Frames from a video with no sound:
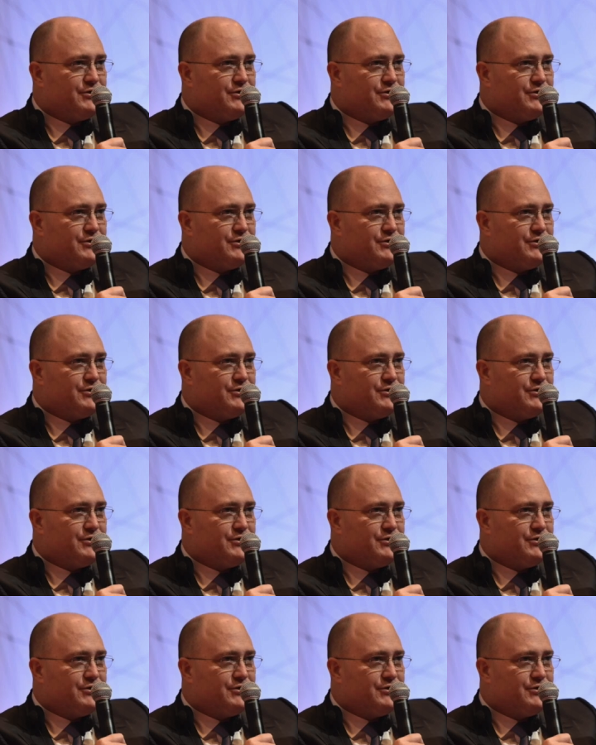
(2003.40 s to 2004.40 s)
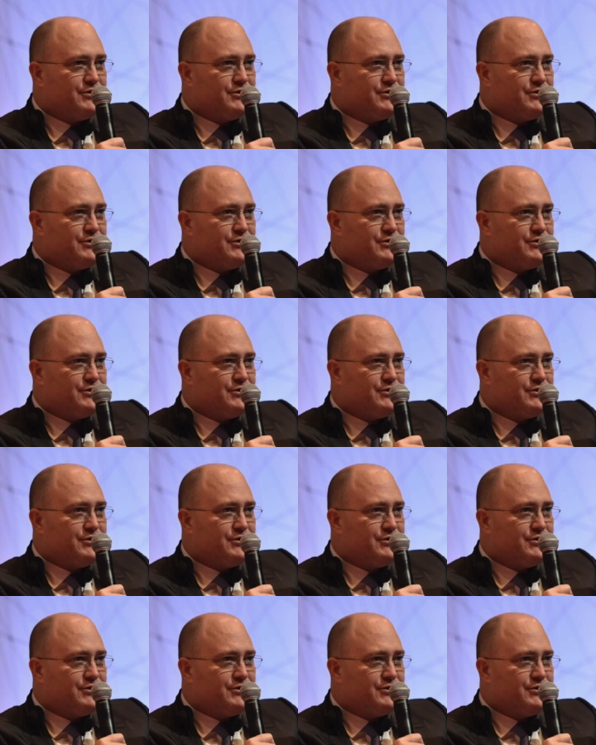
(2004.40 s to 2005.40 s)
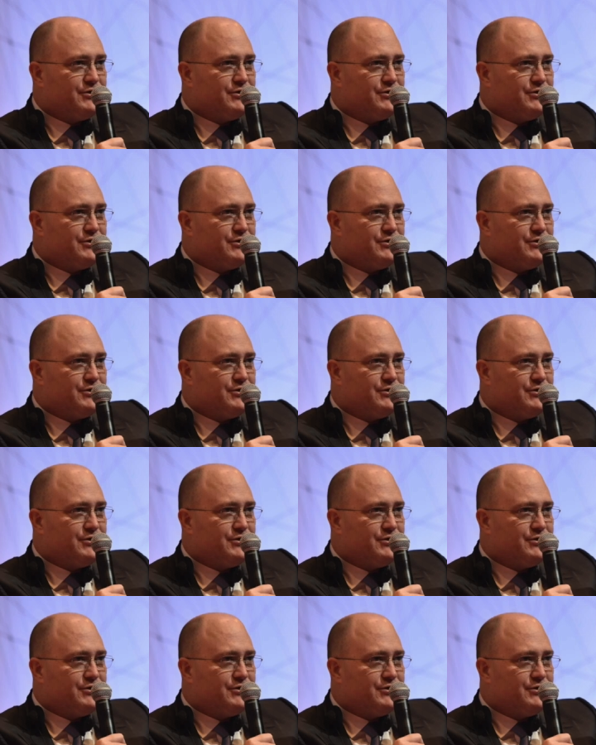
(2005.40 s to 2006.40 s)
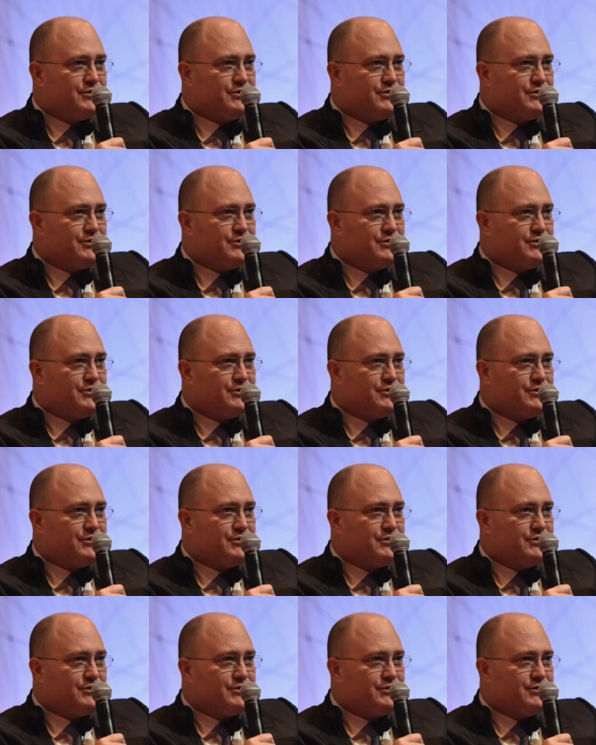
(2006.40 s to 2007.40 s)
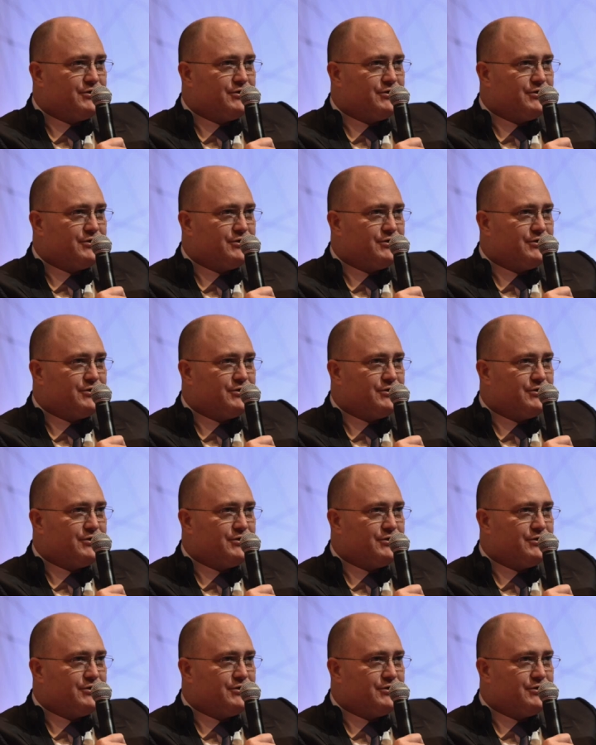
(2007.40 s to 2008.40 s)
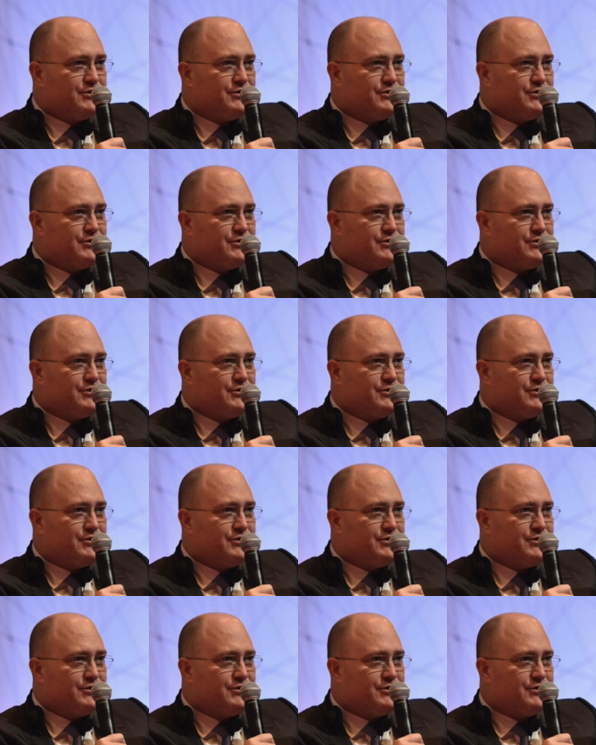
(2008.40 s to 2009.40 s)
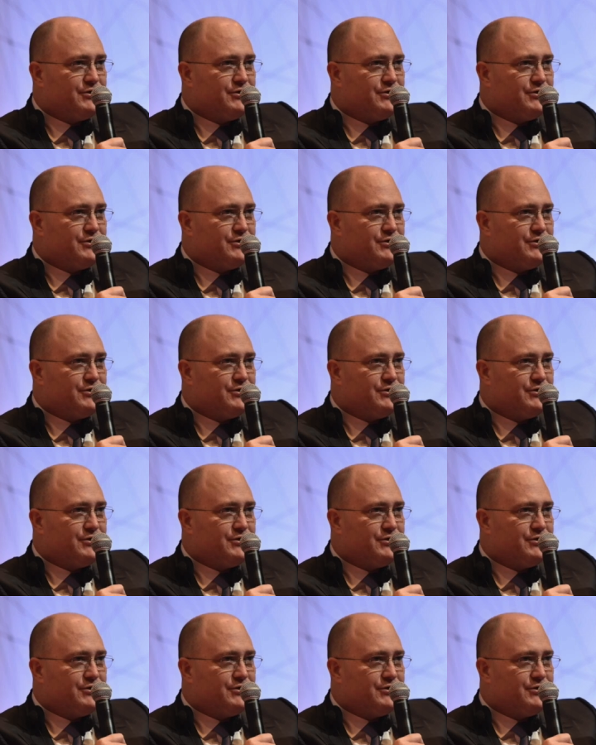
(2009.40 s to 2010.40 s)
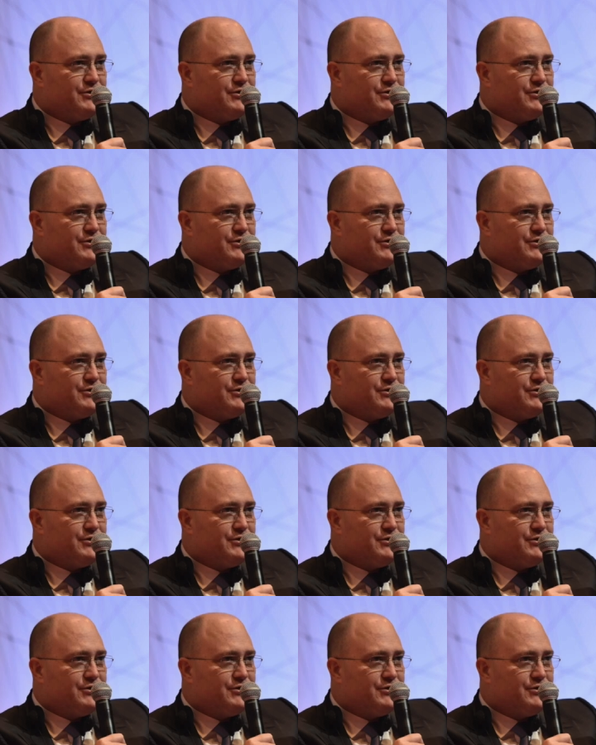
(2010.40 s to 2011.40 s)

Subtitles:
[no speech]